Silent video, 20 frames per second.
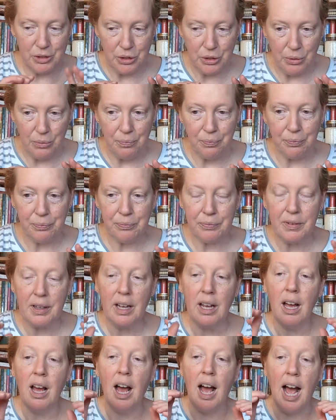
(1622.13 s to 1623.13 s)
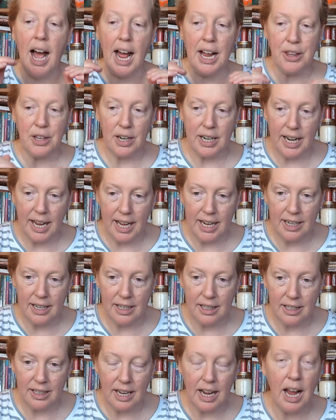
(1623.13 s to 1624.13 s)
So I thought I
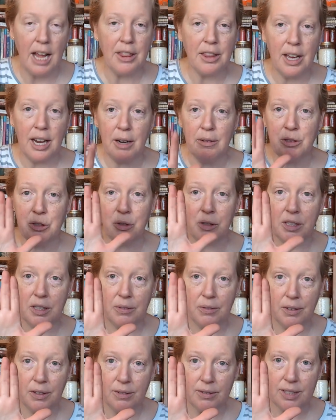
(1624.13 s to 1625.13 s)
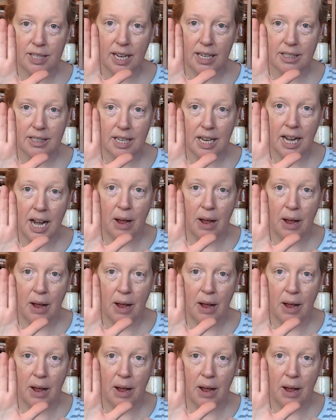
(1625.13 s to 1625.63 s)
was doing the 5th size,